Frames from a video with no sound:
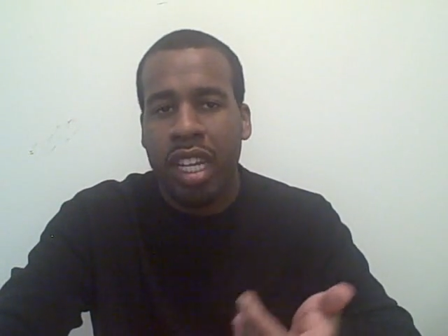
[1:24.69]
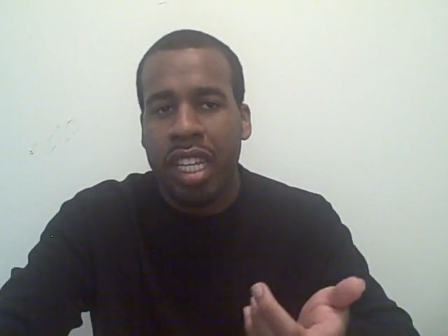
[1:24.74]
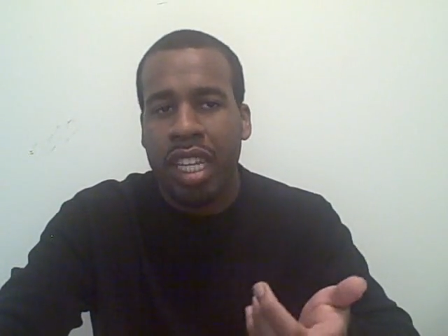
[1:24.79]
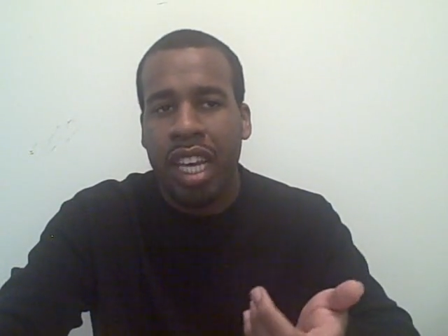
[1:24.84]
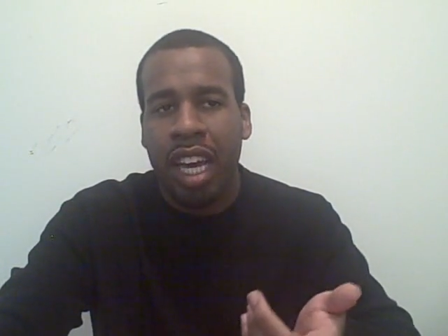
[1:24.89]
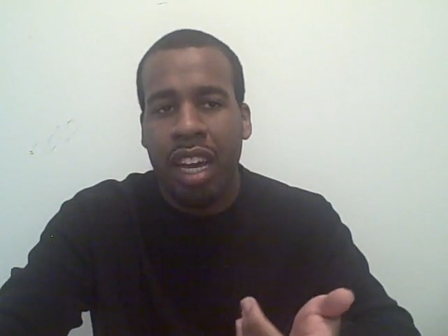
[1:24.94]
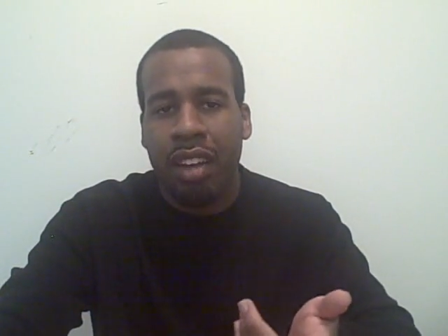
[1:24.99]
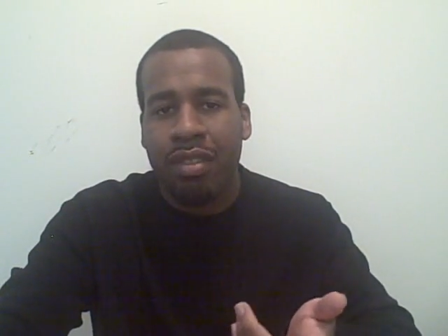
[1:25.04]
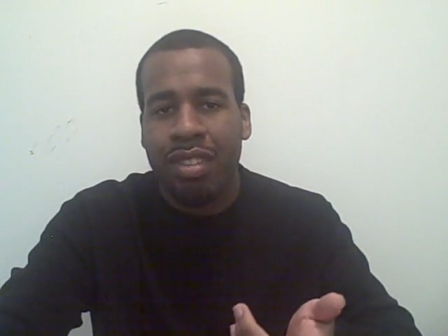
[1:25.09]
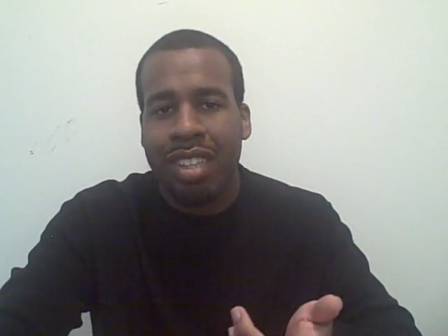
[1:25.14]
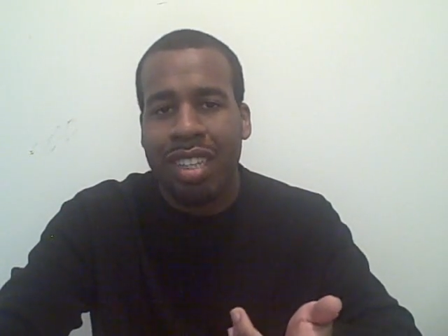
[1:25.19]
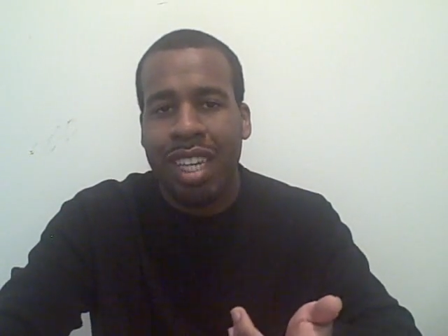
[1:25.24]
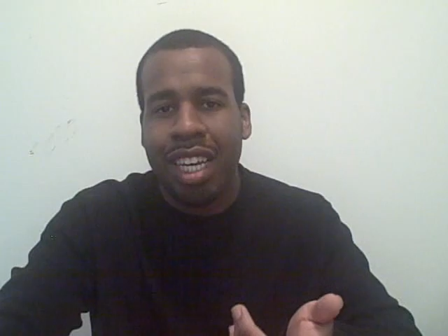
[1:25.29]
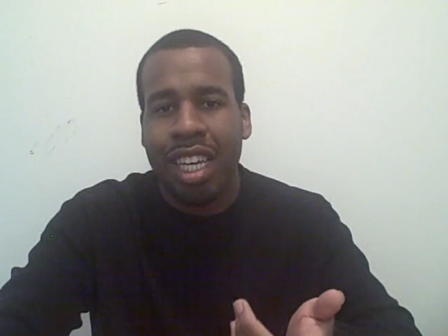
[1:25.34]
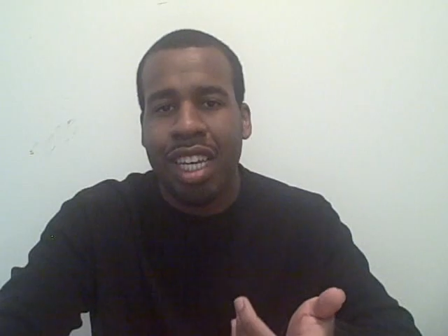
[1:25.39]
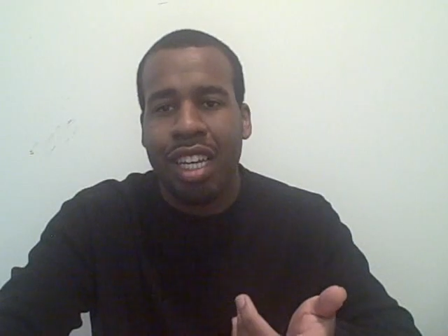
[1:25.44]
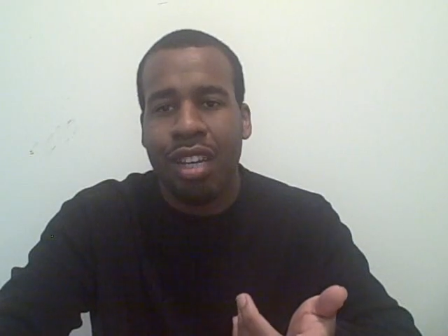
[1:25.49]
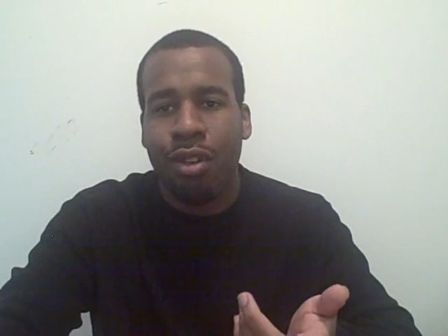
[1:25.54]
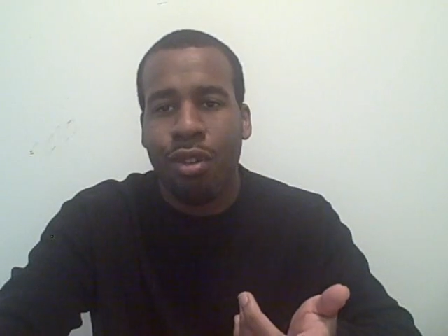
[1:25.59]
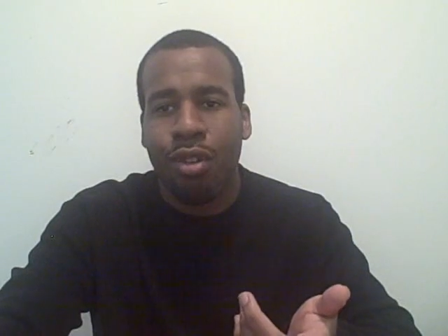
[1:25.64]
any
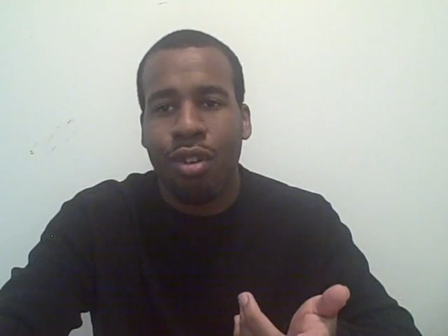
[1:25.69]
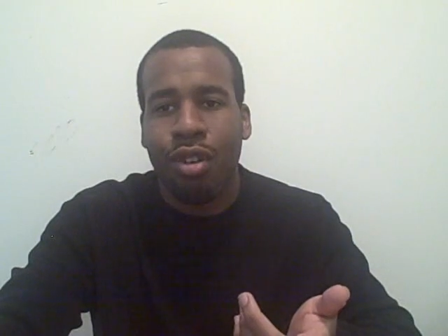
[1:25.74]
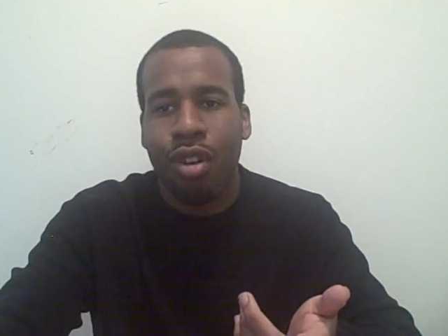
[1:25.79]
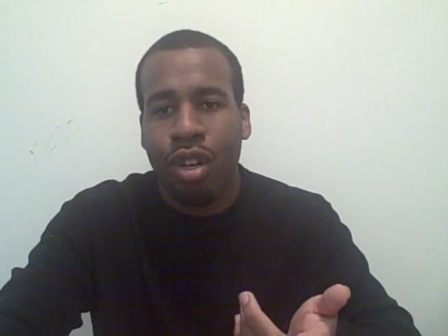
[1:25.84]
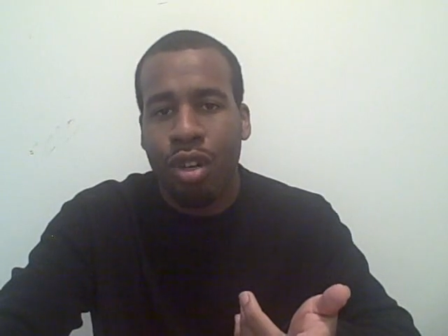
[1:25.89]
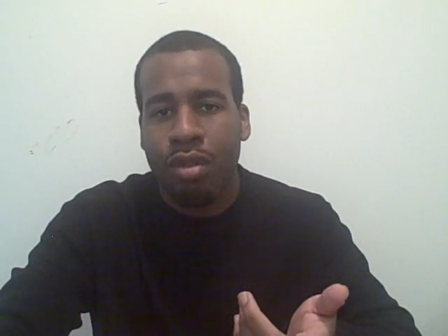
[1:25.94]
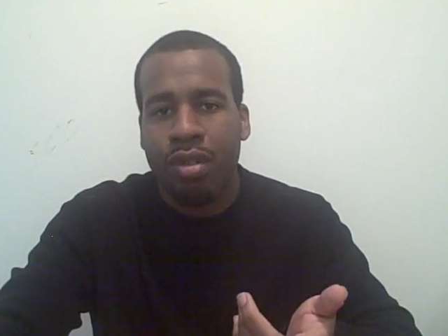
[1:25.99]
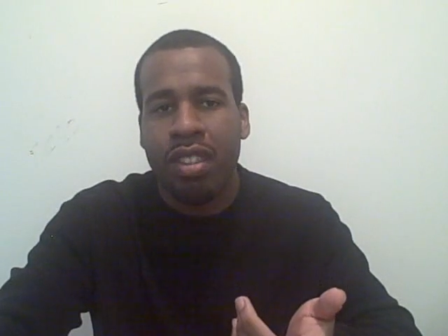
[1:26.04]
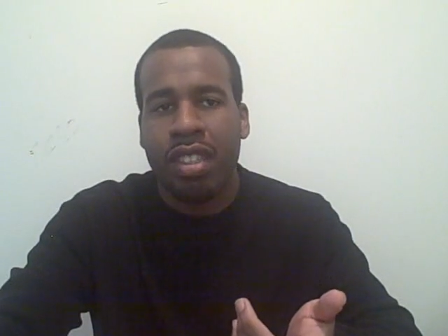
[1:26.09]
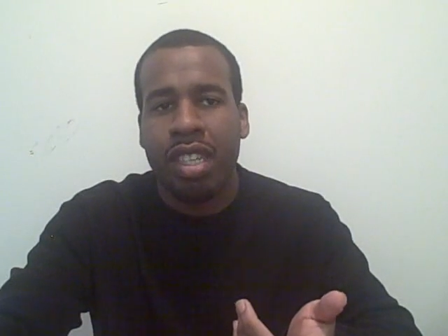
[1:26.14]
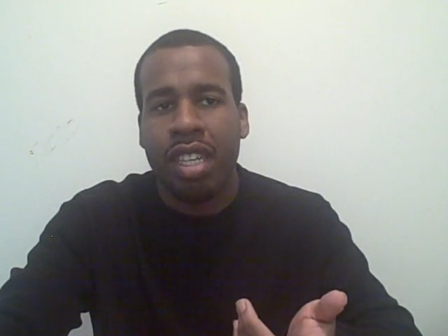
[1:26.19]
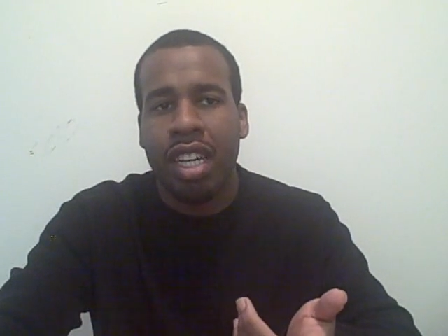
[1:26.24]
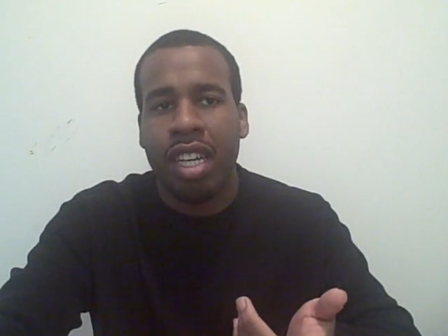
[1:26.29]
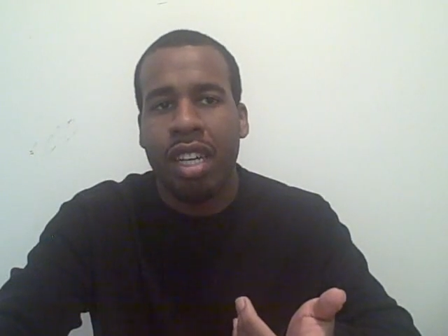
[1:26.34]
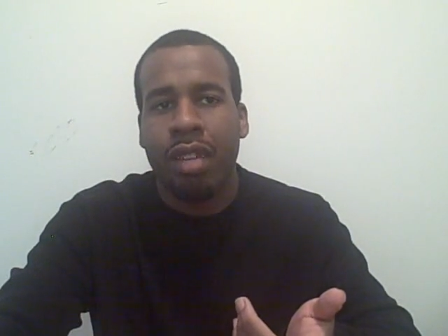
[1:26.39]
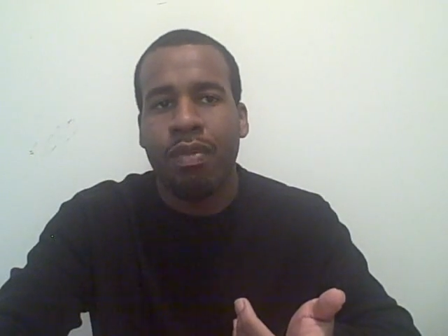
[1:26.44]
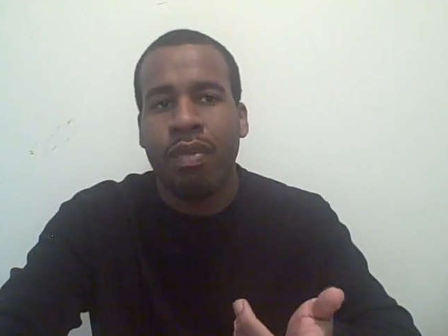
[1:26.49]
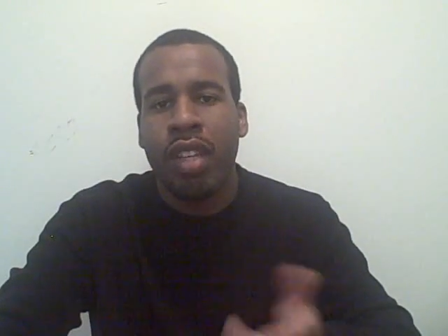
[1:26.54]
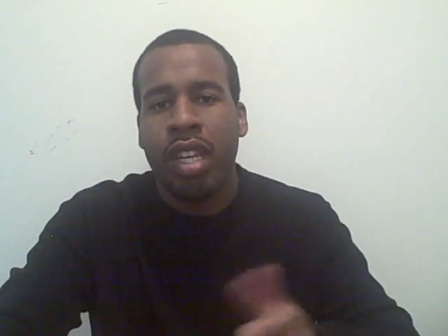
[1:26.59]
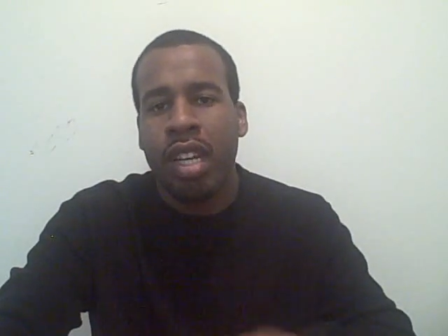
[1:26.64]
FTK or
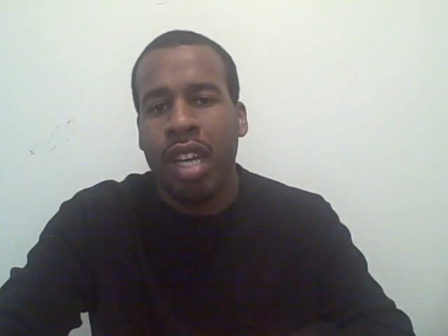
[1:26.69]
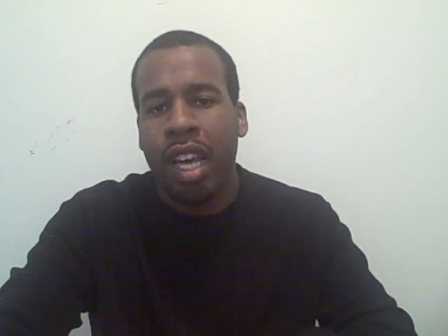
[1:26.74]
OTK,